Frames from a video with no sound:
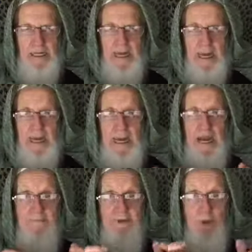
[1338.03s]
and
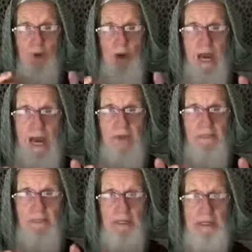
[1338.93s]
having
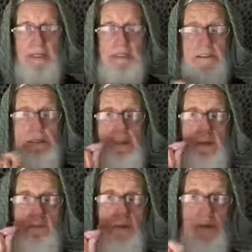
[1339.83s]
wrath,
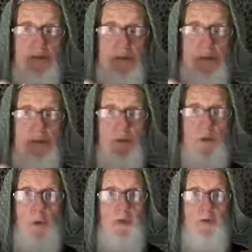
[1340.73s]
that person is
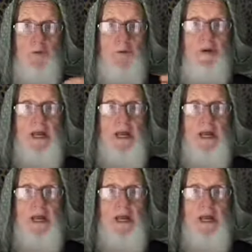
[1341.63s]
going to